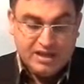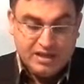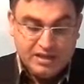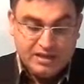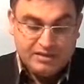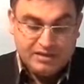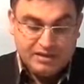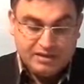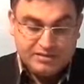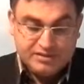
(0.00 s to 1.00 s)

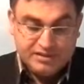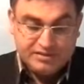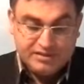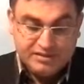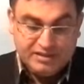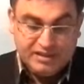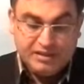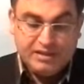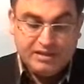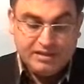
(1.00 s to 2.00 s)
There are certain
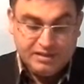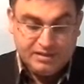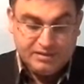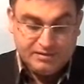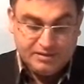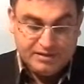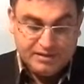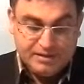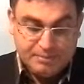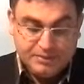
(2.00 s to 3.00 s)

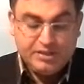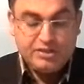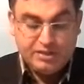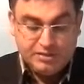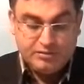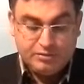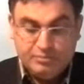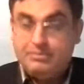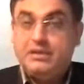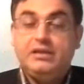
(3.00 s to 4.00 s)
repetition
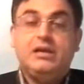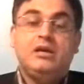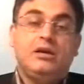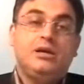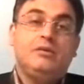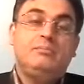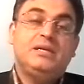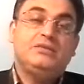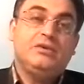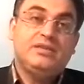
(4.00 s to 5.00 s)
could be
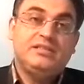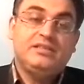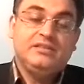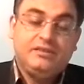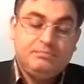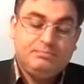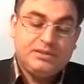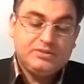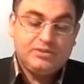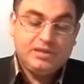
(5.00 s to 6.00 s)
based on
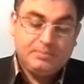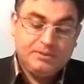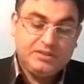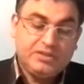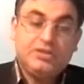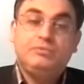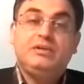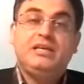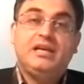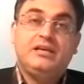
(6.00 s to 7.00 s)
the repetition.
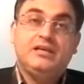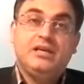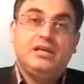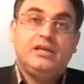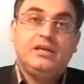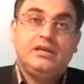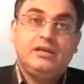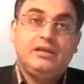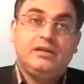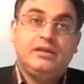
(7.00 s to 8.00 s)
We can
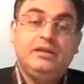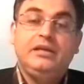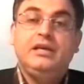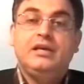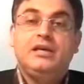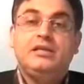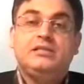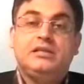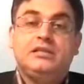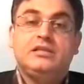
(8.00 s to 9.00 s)
really
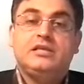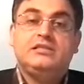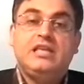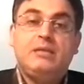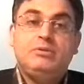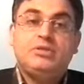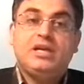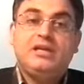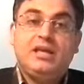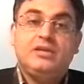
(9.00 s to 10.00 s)
establish
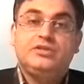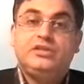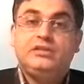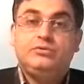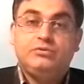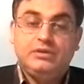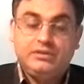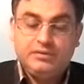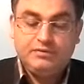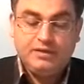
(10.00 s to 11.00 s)
analogy to
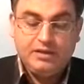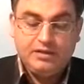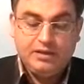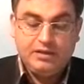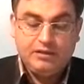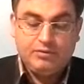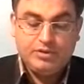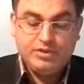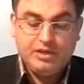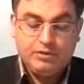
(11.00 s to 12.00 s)
identify the
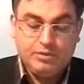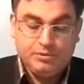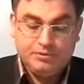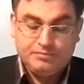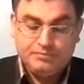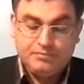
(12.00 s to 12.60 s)
original code.